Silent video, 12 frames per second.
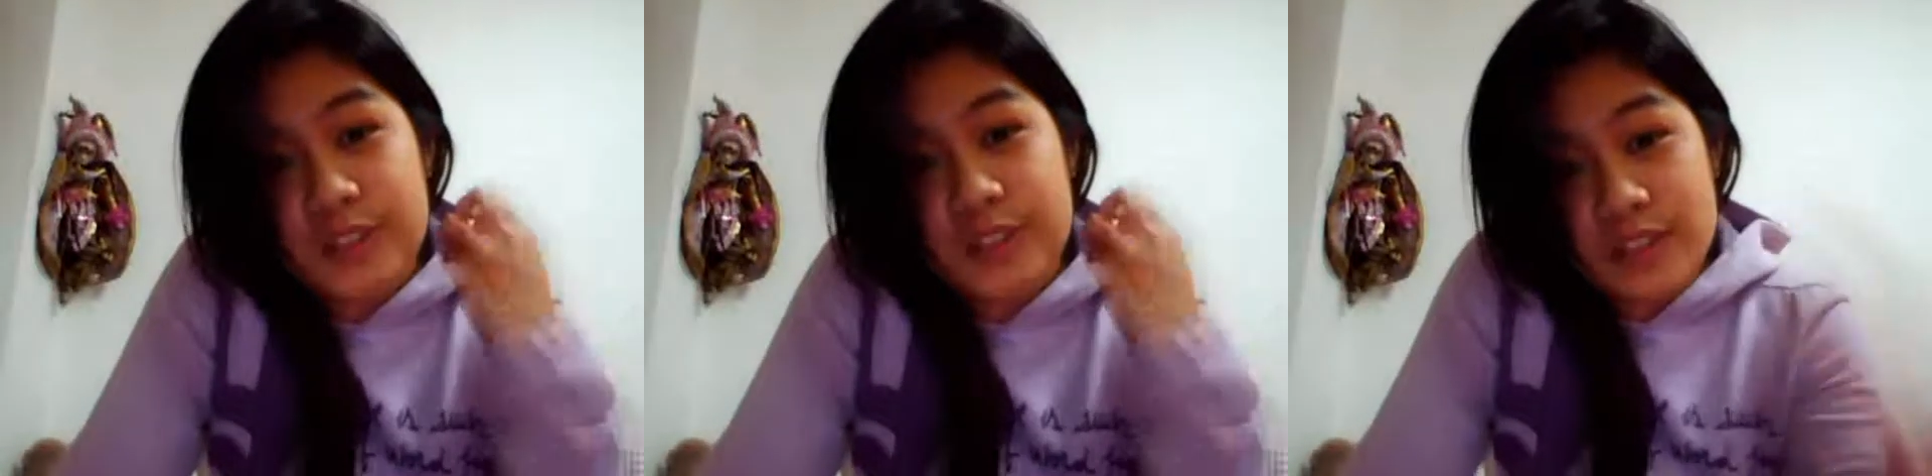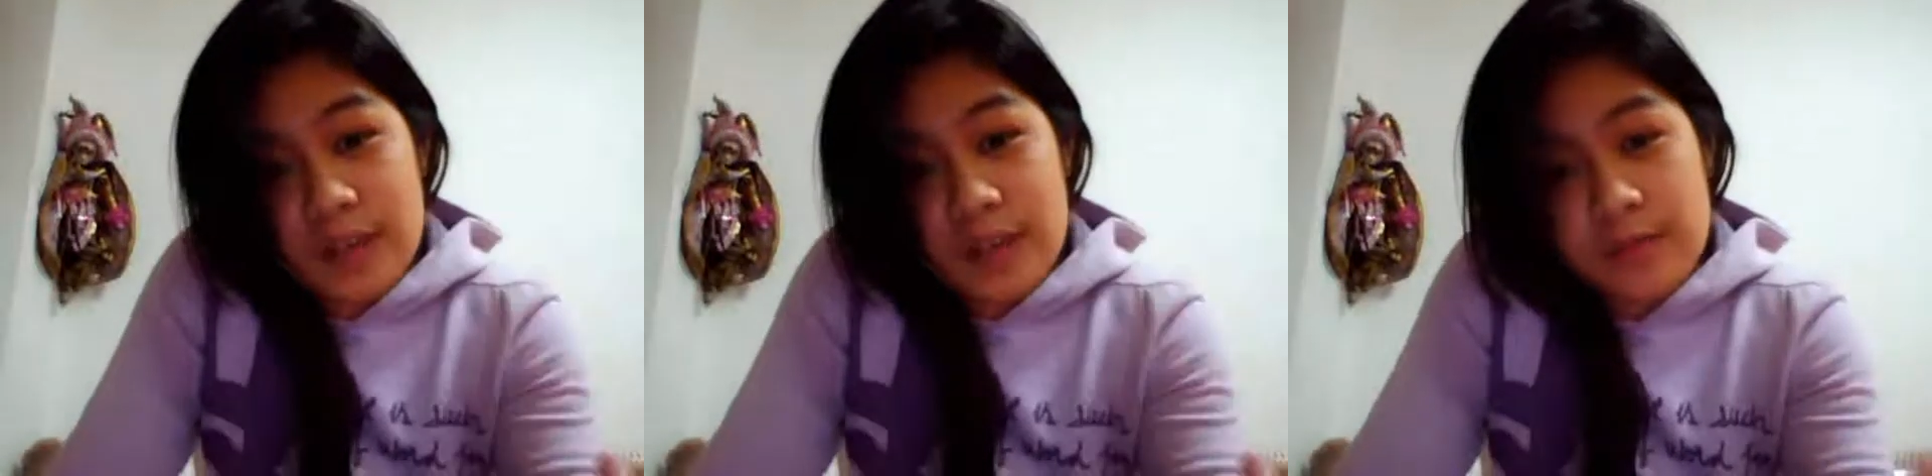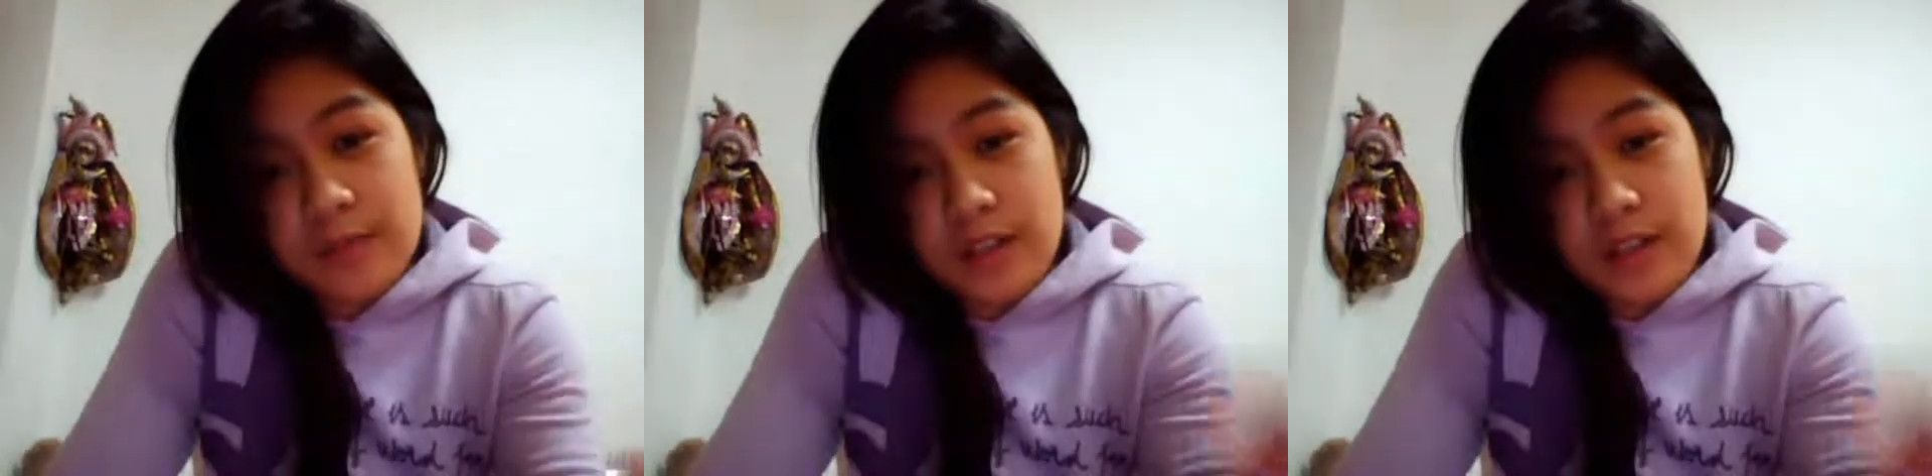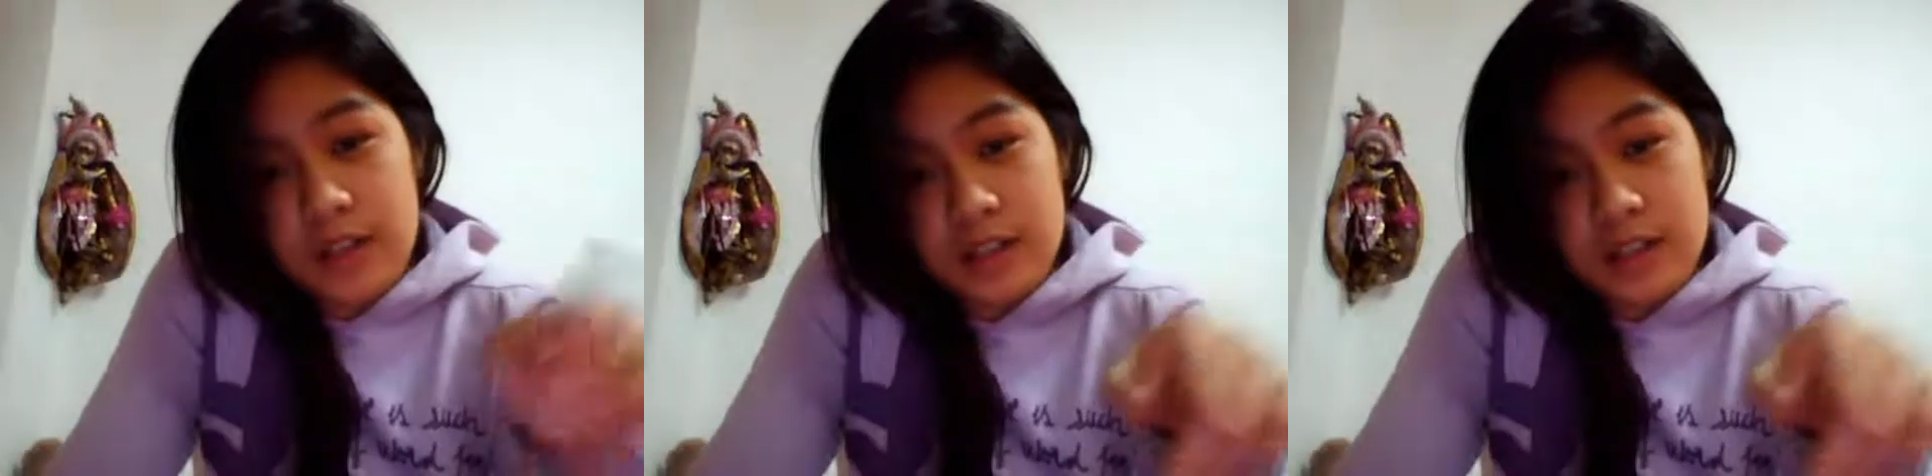stopped
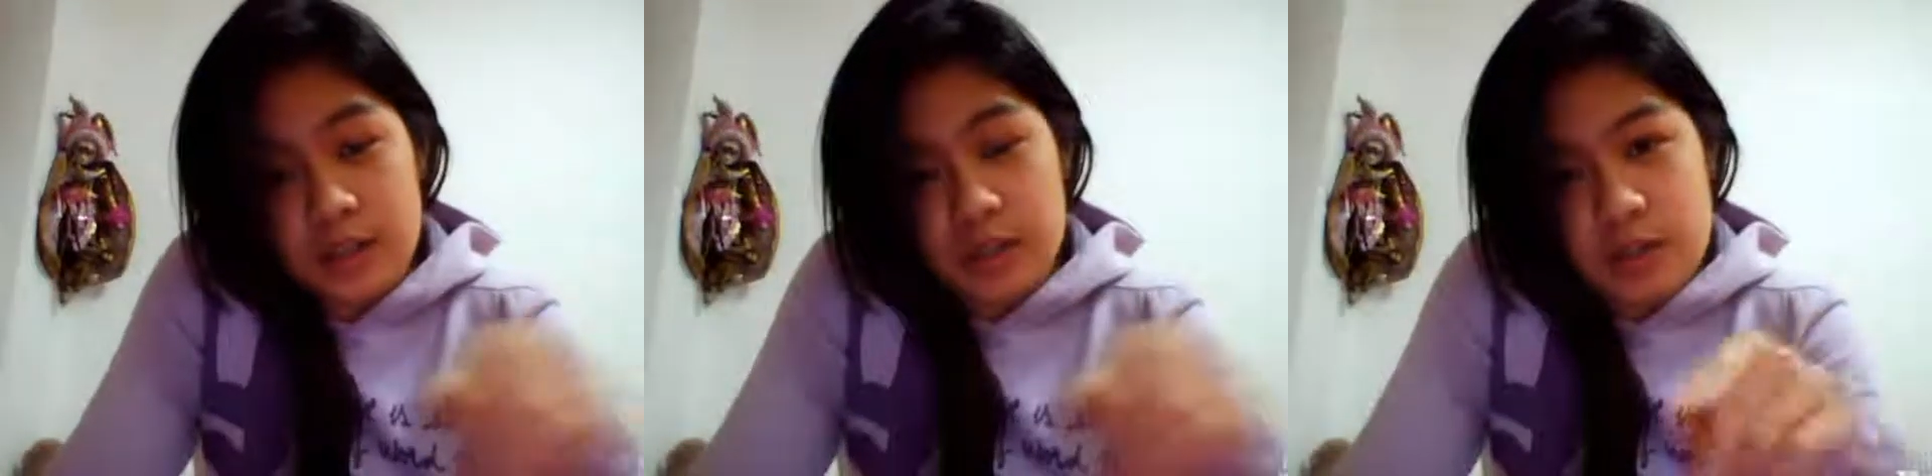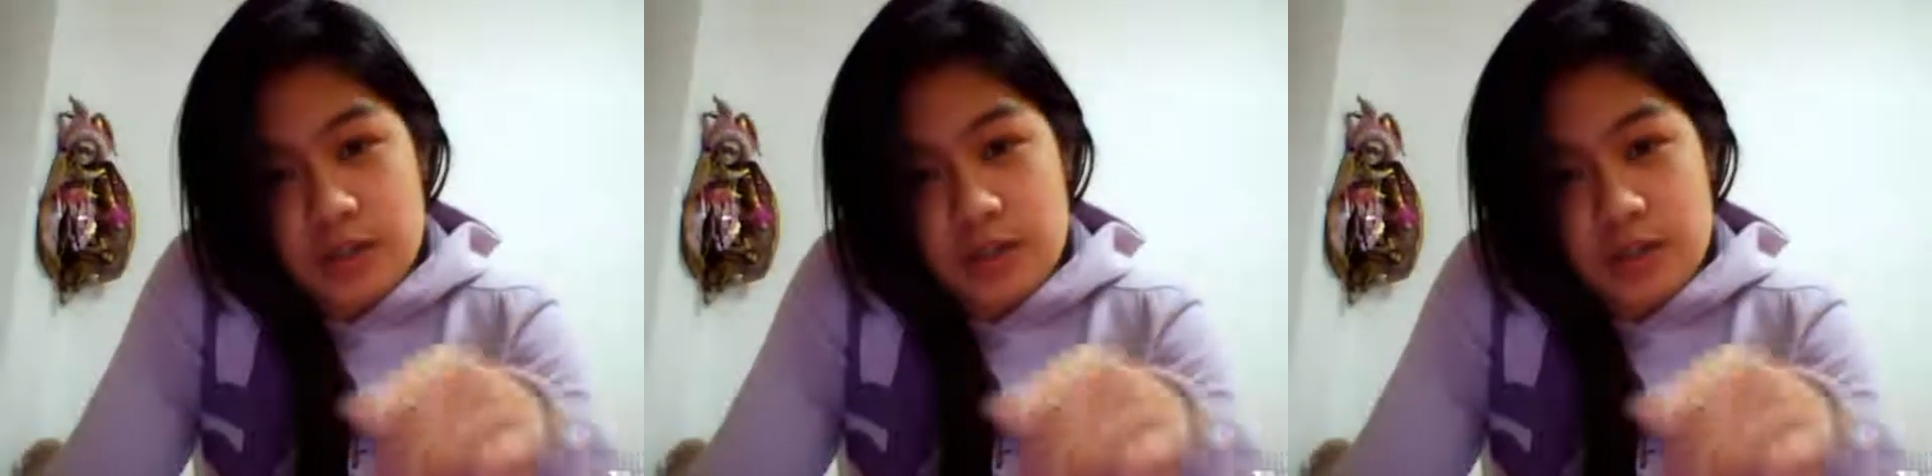the, you know,